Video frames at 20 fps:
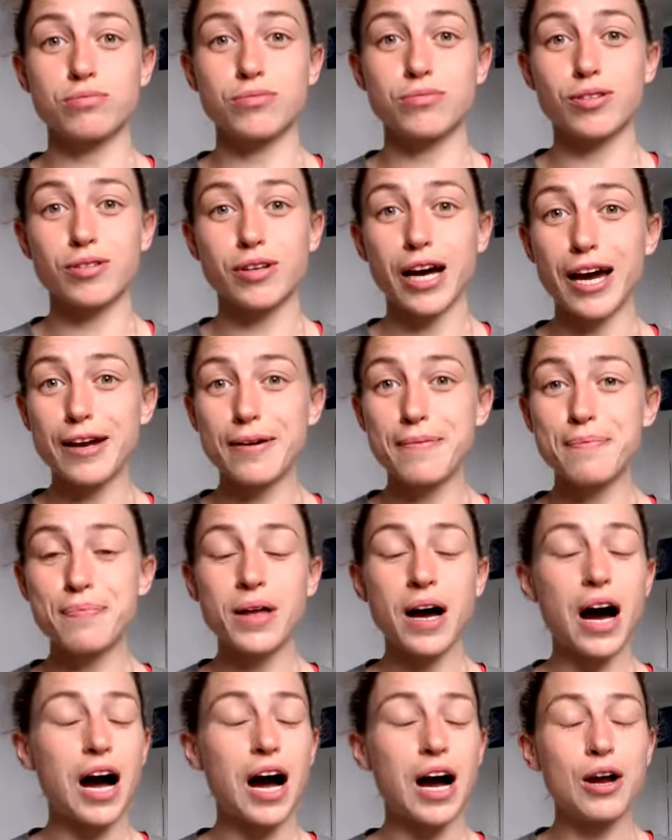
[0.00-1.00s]
Okay,
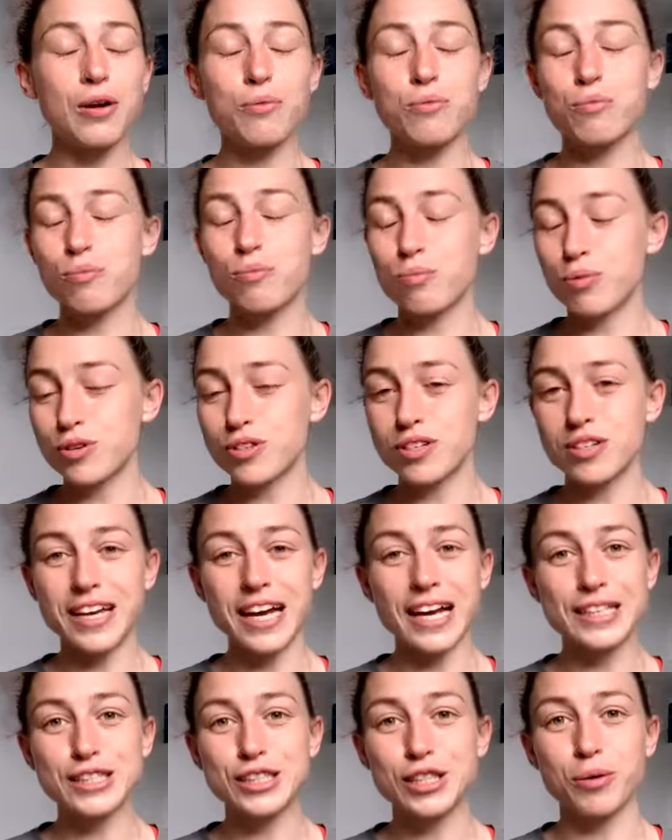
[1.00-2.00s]
I wouldn't
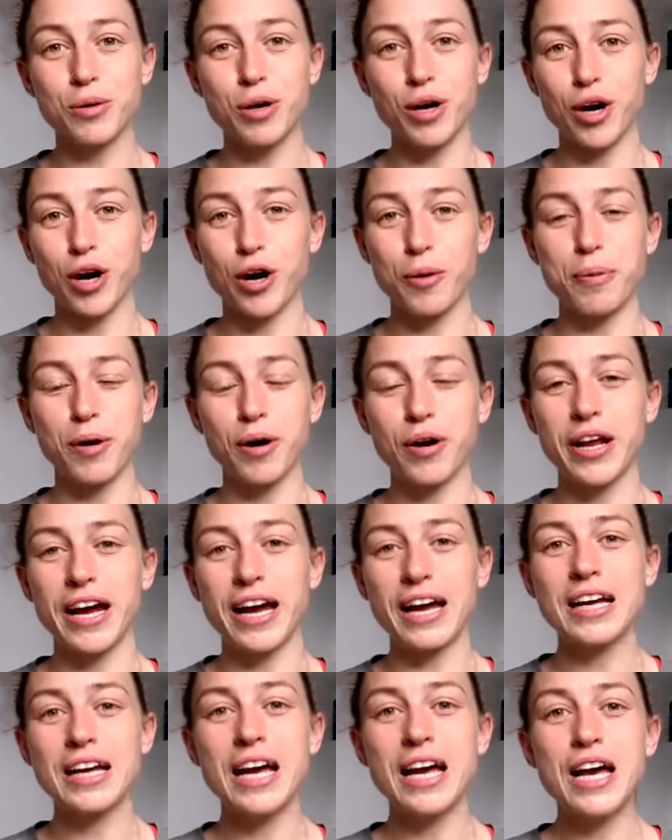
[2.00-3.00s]
get too hung up on it.